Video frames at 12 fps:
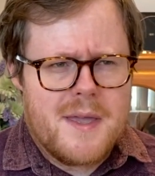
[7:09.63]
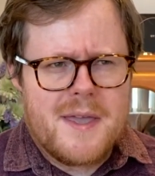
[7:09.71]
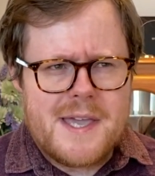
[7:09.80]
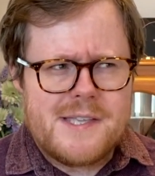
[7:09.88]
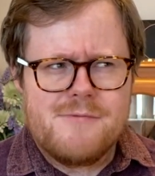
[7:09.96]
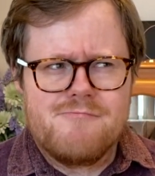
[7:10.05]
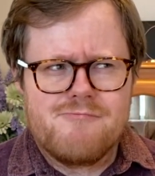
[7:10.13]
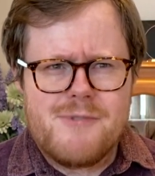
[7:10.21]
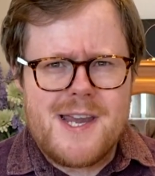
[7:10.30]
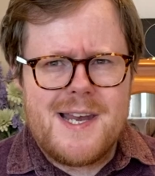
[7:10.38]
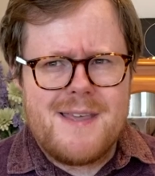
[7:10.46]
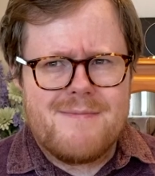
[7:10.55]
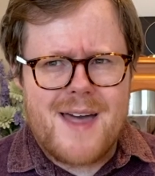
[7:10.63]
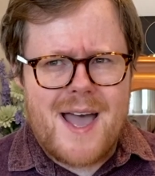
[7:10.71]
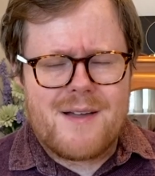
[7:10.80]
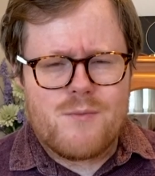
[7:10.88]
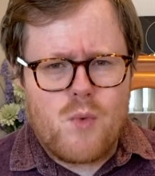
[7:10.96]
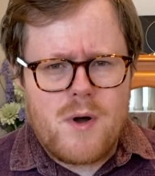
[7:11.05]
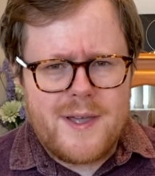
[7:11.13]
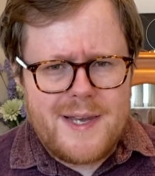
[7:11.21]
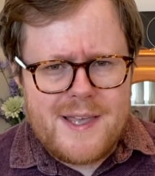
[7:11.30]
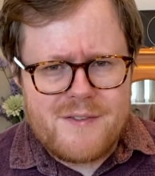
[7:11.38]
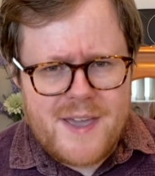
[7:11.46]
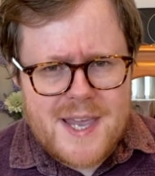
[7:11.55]
isn't really that
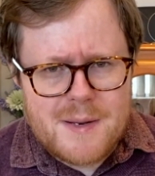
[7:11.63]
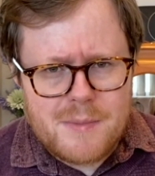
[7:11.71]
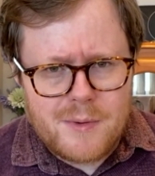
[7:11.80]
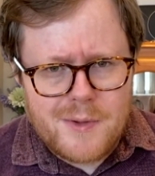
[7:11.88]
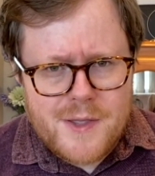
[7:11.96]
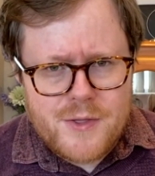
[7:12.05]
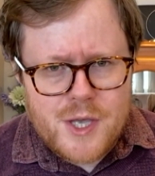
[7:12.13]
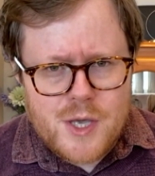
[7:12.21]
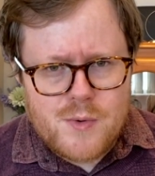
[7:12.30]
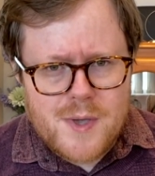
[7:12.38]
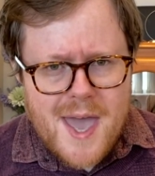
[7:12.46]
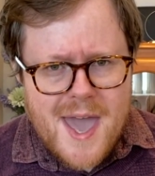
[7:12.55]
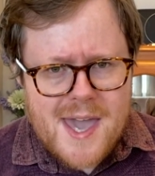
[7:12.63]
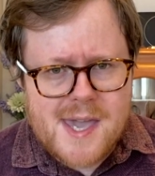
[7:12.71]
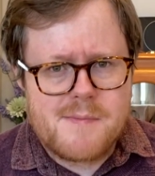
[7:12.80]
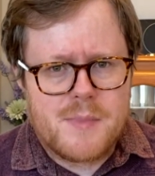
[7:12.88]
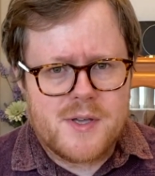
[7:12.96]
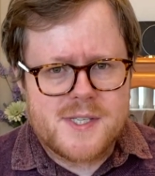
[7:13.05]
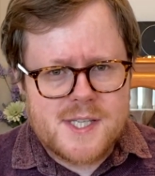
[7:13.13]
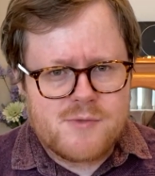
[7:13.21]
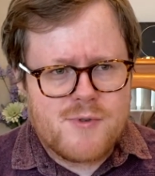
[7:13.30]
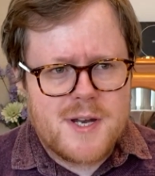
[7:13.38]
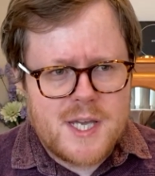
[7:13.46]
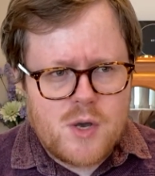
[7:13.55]
widely available in the UK, because it's
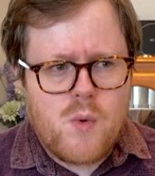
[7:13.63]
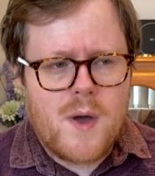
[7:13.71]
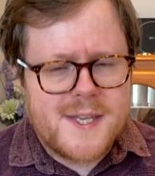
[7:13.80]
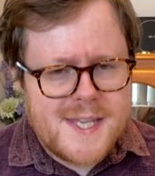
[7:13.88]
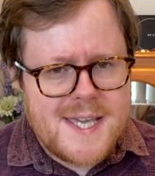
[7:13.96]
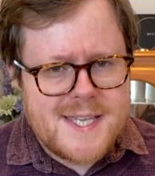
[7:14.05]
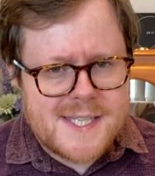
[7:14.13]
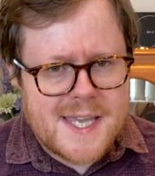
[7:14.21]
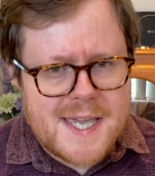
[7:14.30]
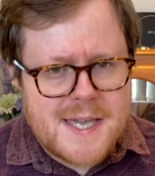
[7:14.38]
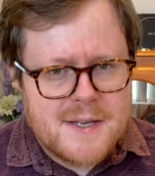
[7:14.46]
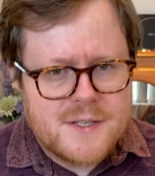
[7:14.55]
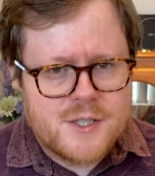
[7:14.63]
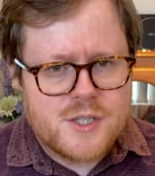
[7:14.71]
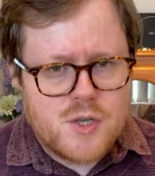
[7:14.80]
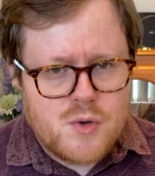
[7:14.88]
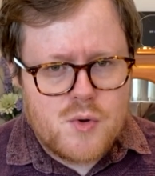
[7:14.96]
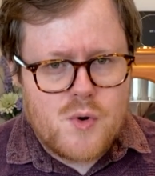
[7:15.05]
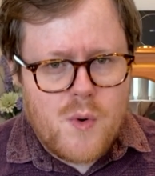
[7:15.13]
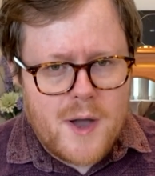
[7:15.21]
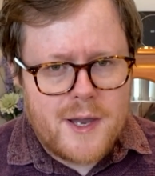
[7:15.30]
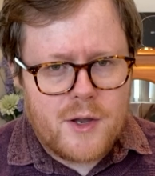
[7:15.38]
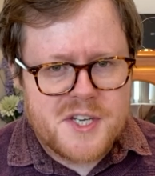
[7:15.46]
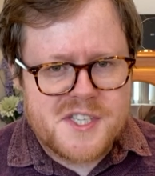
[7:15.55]
really quite easy to do quite
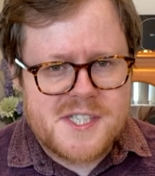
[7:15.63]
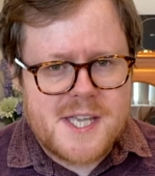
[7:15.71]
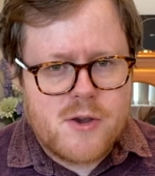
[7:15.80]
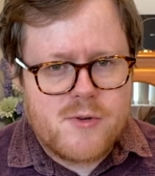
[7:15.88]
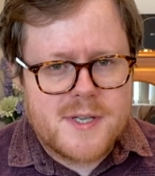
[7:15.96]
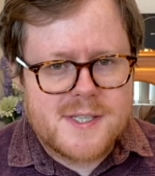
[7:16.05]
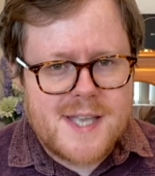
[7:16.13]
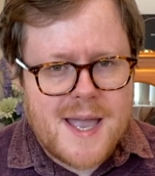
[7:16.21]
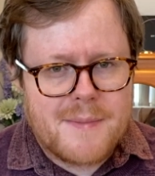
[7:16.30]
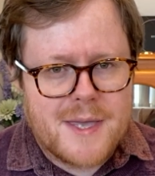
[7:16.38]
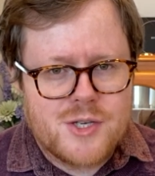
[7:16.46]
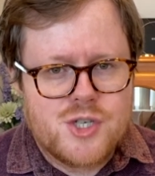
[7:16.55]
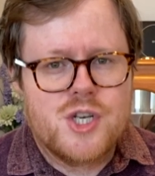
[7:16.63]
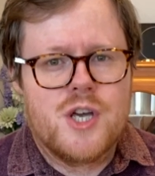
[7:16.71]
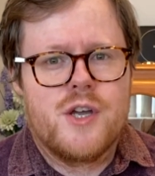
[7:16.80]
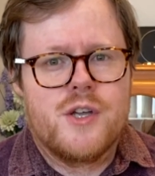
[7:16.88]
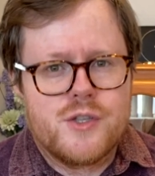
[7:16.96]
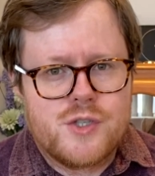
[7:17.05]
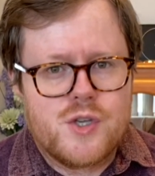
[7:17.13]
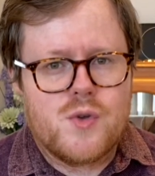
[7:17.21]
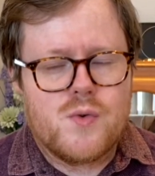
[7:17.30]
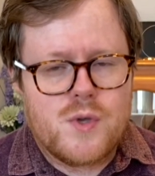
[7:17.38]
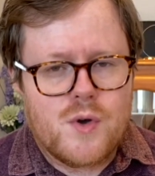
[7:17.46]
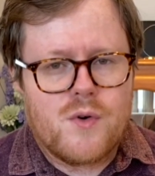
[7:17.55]
a lot of serious damage to
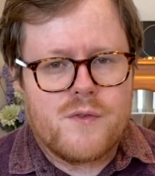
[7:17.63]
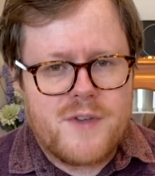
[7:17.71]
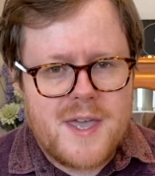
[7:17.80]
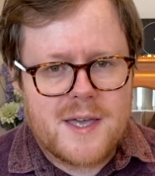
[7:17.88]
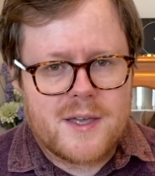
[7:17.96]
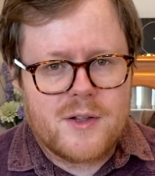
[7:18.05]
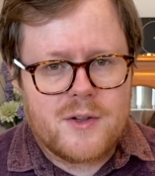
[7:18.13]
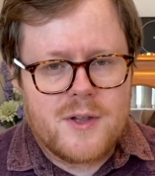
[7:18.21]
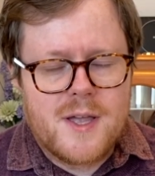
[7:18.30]
your vehicle.